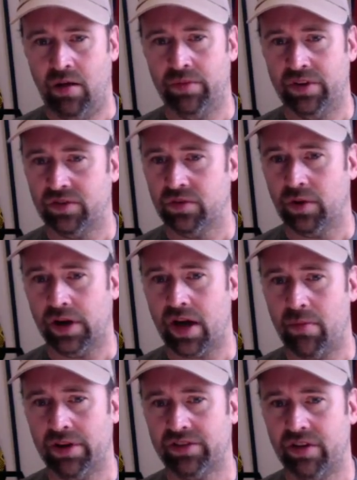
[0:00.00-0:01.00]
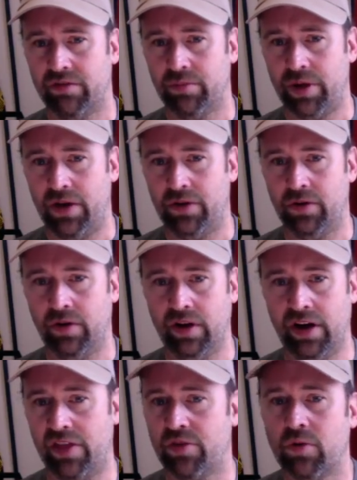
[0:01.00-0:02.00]
this is what I got my 7 pounder
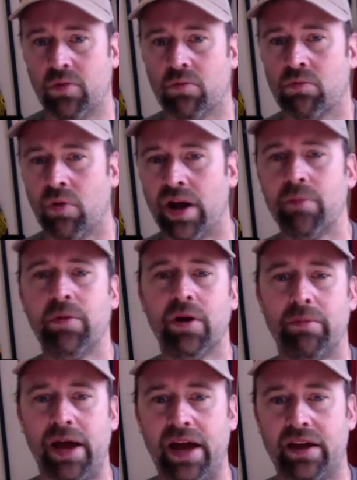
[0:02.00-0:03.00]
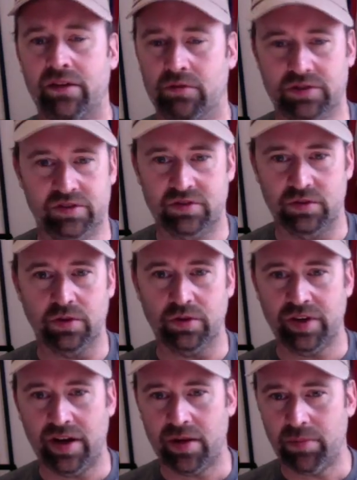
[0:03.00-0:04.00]
on. I threw it right up on a bank. There was this little
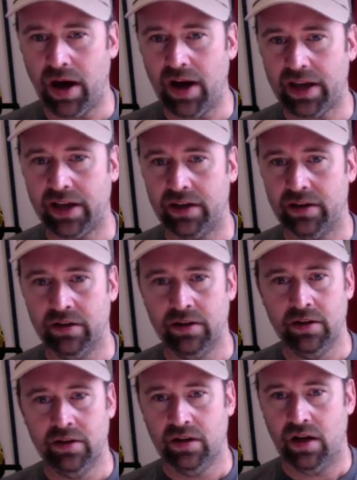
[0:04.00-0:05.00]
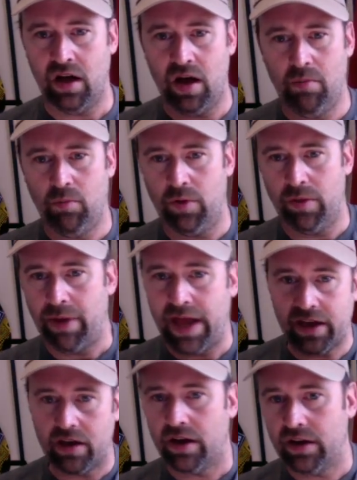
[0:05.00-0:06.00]
tiny pocket where the
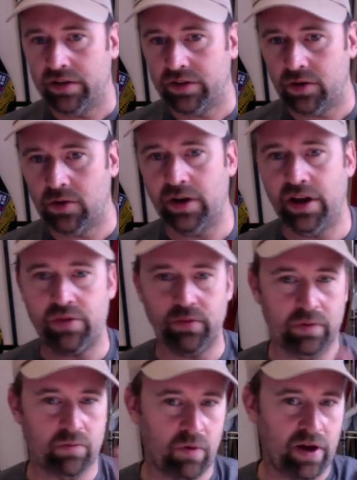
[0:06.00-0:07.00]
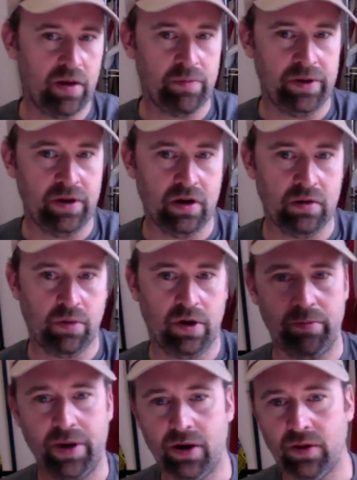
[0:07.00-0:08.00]
bank cut into, and I threw it right up in there, brought
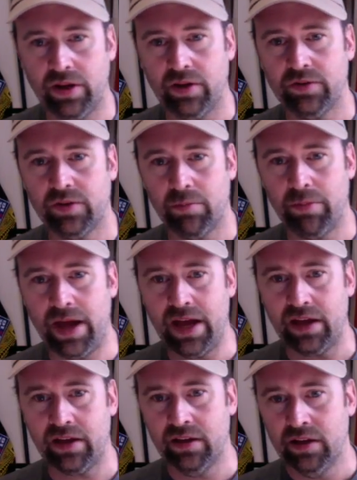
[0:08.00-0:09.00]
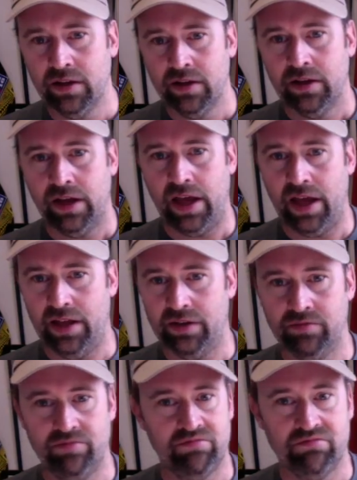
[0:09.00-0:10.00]
it parallel to the bank,
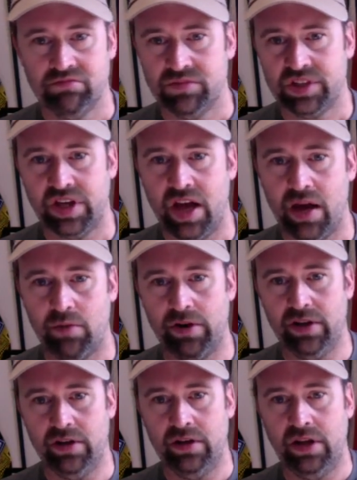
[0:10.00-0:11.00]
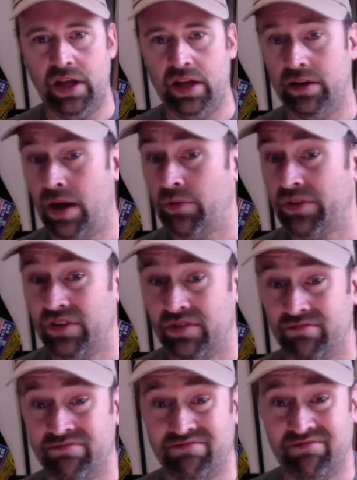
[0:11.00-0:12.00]
and she hammered it. And
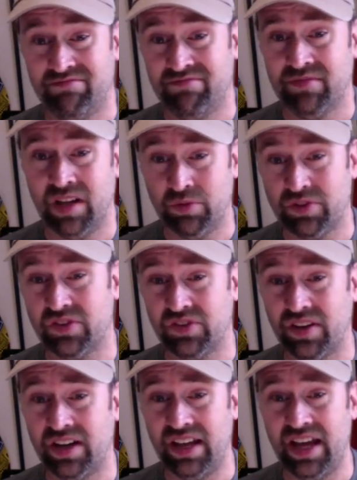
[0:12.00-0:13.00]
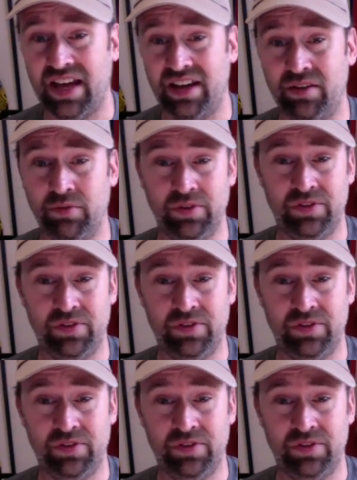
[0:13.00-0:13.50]
it was a sunny day, and there